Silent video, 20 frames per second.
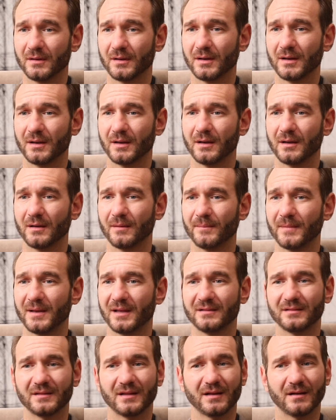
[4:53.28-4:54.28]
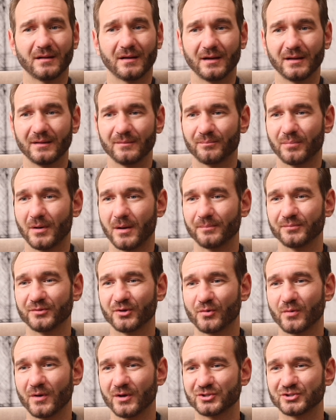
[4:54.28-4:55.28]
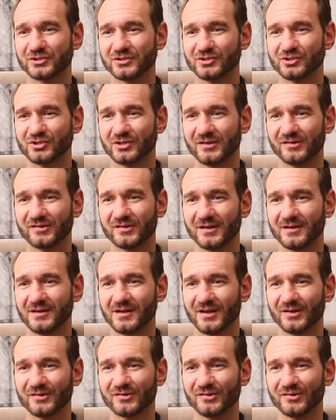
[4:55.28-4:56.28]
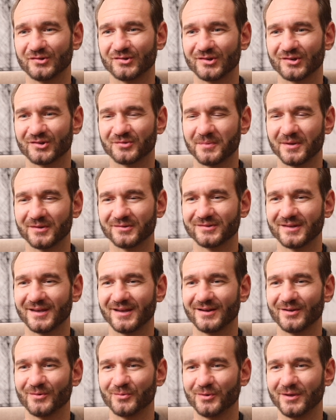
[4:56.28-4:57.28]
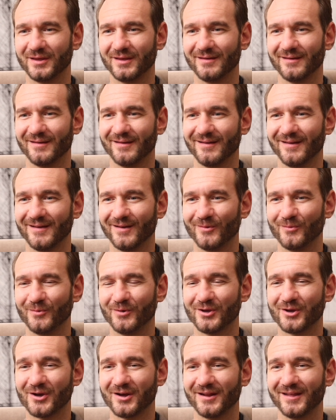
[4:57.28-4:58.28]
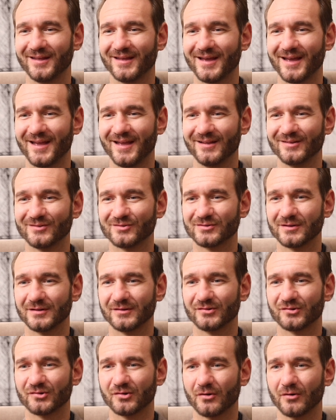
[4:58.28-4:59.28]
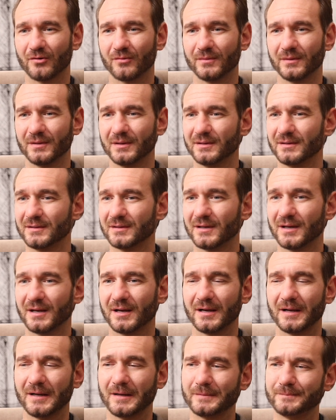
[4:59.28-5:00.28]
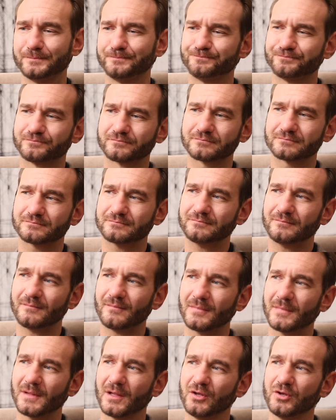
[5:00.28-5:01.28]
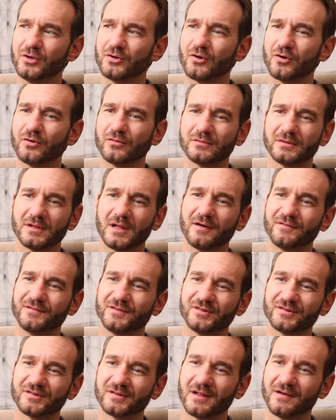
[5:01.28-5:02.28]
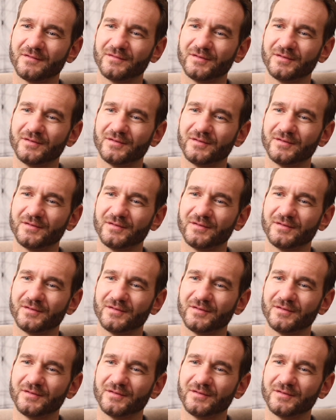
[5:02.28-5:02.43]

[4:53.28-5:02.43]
And then I popped the question. She said yes, and 6 months later we got engaged. And so Um, you know, love is